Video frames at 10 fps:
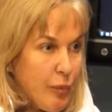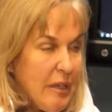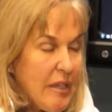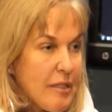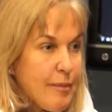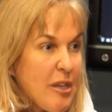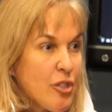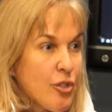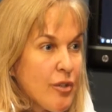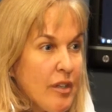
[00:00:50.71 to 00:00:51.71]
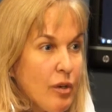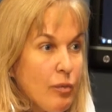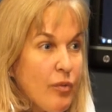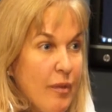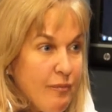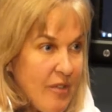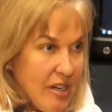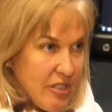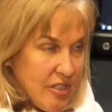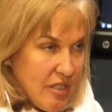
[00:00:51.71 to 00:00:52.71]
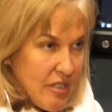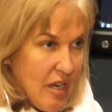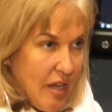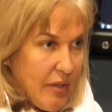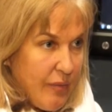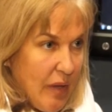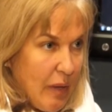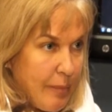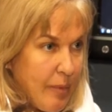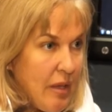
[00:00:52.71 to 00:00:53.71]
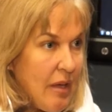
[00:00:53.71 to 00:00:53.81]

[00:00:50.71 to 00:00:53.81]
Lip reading: We need to make sure that an infection does not develop.